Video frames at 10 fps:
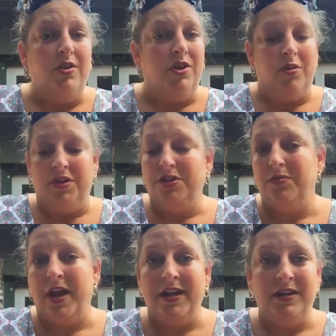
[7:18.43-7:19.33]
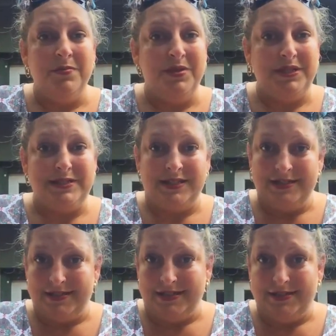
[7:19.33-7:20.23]
You don't need to write incomplete
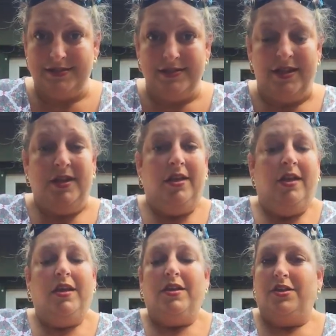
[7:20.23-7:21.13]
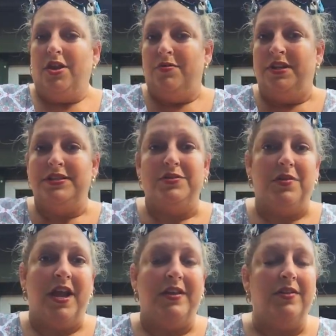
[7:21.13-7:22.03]
sentences. You don't need to
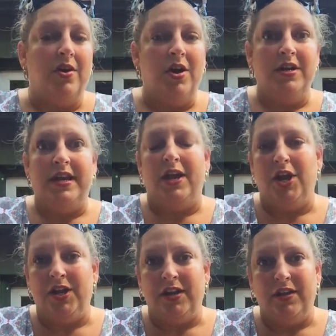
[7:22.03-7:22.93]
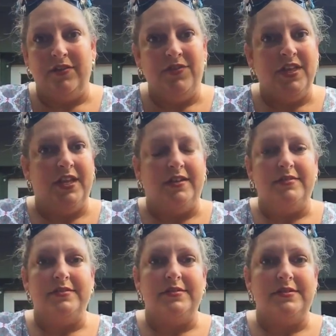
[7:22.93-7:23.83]
write a long narrative that
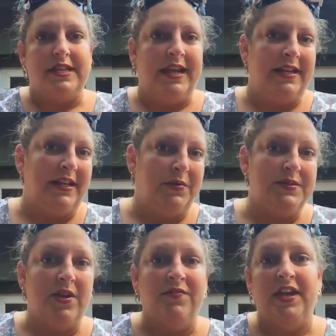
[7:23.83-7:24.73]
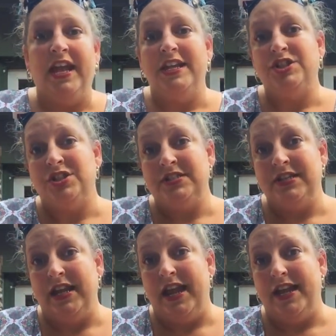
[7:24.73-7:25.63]
Sandy was on vacation
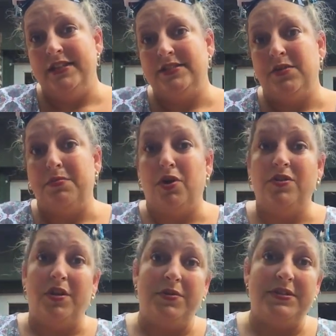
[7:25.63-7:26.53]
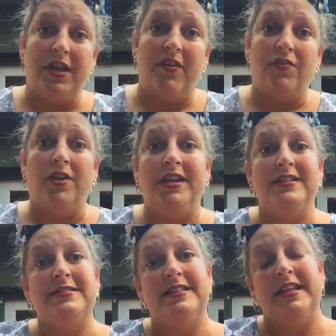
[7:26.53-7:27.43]
today, so Bertha was covering
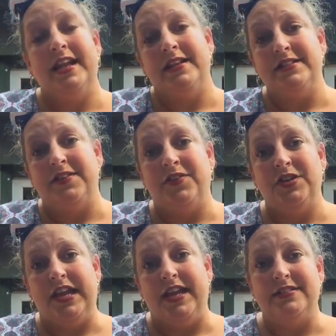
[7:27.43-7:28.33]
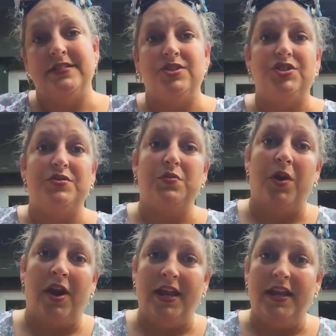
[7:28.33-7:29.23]
and sitting at a different desk and she was
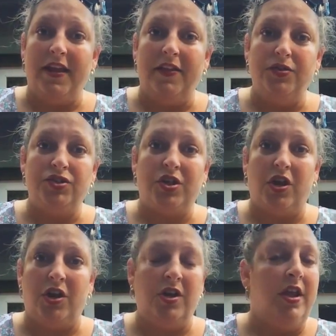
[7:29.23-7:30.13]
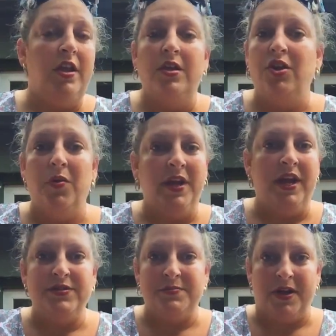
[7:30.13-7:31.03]
wearing a yellow shirt. No one
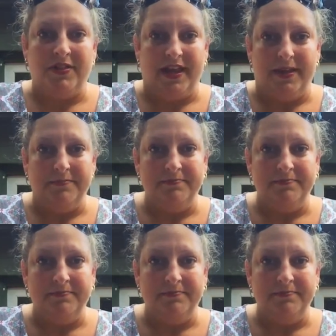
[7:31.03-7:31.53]
cares about that.